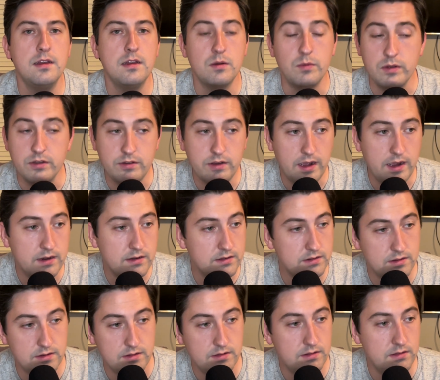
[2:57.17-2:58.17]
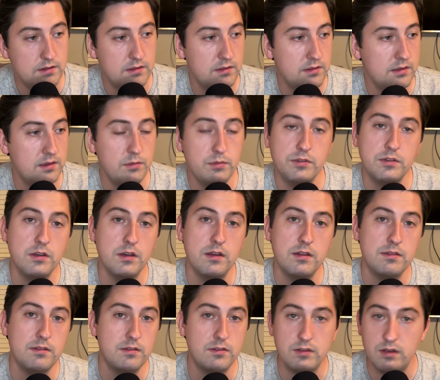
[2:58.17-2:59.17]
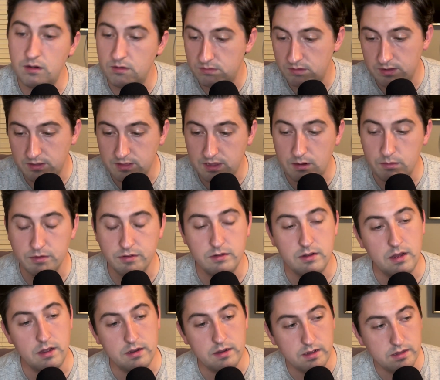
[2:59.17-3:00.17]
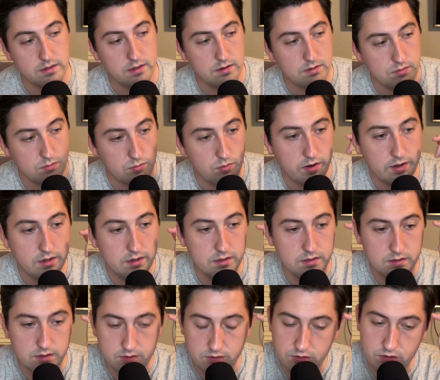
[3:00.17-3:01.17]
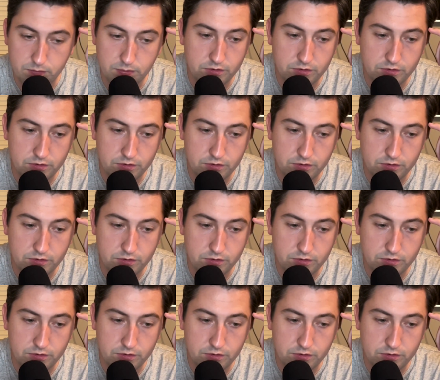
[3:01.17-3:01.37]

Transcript: We checked, and he was good. So, like, that was done. And then Reagan, the super